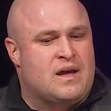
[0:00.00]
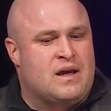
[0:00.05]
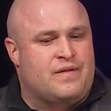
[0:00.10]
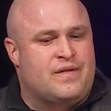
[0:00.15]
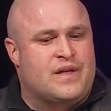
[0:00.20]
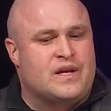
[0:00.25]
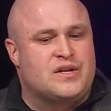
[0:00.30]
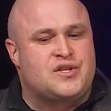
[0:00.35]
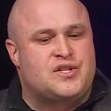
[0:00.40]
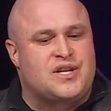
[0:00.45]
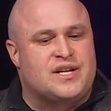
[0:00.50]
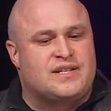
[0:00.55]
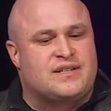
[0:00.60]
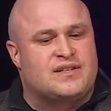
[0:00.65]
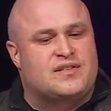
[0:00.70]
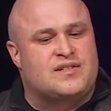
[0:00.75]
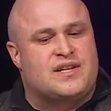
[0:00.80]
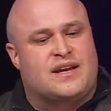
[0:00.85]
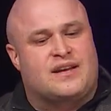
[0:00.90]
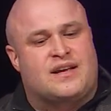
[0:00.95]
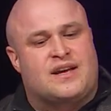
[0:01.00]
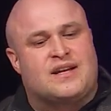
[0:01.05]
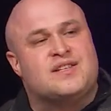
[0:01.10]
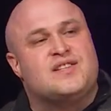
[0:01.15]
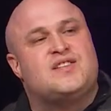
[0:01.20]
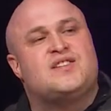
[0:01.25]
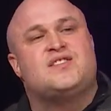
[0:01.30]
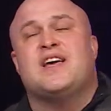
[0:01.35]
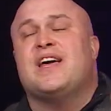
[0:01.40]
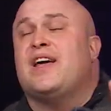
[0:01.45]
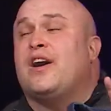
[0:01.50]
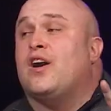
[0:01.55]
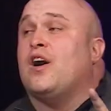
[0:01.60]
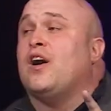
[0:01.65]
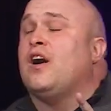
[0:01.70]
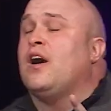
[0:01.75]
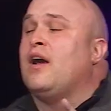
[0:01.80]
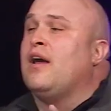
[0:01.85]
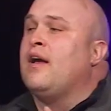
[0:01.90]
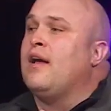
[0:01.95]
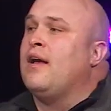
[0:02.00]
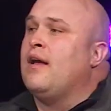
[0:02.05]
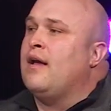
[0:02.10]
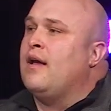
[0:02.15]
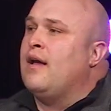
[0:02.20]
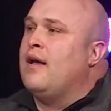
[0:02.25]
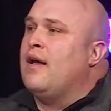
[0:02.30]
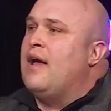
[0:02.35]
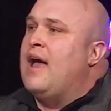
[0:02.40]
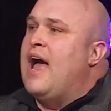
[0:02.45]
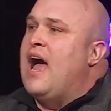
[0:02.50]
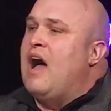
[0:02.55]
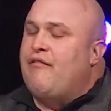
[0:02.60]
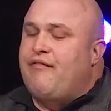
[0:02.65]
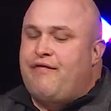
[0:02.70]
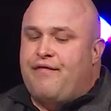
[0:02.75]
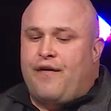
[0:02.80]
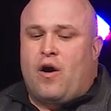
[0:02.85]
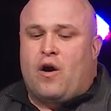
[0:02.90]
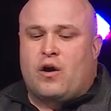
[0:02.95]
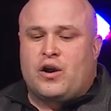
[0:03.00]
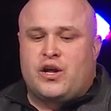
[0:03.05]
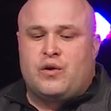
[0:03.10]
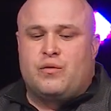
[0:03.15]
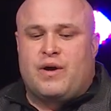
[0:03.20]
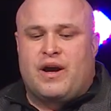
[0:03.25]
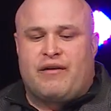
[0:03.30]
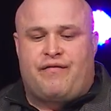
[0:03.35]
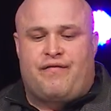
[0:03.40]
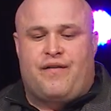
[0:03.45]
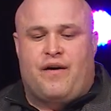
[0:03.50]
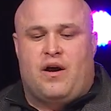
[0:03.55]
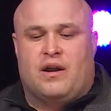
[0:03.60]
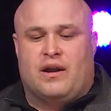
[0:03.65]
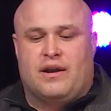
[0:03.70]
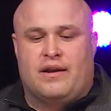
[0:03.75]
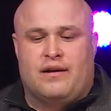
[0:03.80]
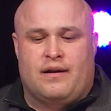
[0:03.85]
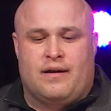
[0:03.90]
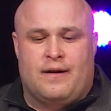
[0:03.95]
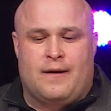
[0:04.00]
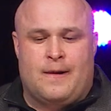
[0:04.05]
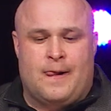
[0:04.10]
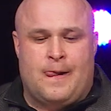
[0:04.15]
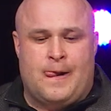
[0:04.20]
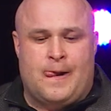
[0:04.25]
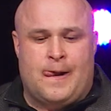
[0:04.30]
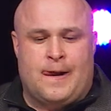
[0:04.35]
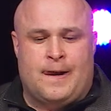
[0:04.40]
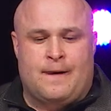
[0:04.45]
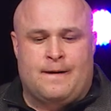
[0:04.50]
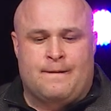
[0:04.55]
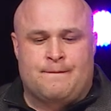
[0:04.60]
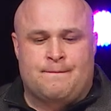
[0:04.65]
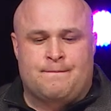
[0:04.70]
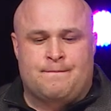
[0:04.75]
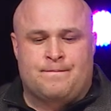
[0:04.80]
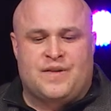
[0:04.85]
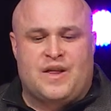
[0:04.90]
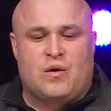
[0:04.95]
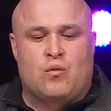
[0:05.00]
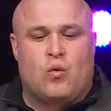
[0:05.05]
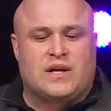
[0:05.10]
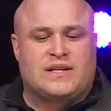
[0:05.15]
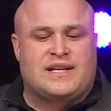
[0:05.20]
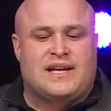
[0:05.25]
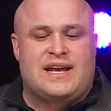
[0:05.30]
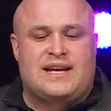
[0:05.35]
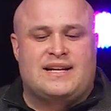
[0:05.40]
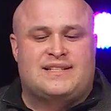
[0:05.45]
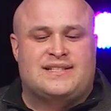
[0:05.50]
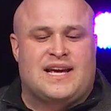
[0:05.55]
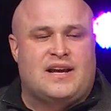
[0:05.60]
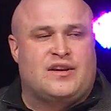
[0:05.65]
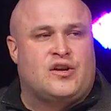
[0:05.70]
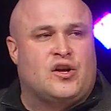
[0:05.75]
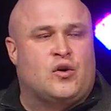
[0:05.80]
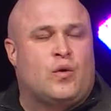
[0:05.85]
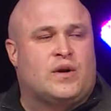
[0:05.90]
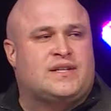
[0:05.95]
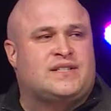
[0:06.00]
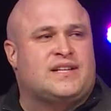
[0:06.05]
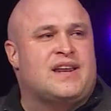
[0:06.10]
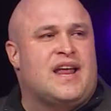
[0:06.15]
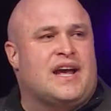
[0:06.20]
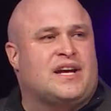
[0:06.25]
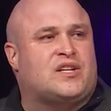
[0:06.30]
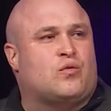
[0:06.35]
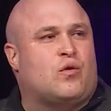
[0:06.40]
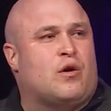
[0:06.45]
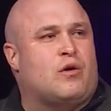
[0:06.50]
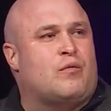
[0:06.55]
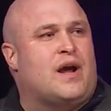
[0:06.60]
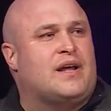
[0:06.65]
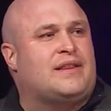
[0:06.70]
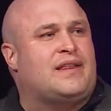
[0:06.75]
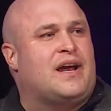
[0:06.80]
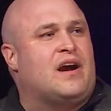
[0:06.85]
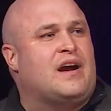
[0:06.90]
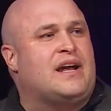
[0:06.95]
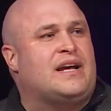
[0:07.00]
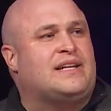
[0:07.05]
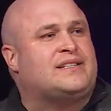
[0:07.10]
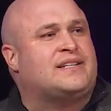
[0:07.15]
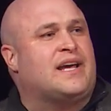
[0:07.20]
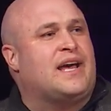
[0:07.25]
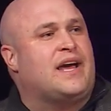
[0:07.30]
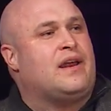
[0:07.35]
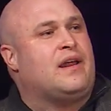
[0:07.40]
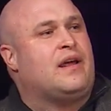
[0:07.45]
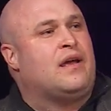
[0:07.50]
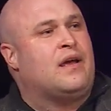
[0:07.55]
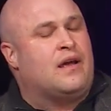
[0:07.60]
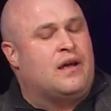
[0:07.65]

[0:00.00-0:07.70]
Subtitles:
Then Jesus said, consider how far you have fallen. Then what did he say, dude? What's the next word right there? He said,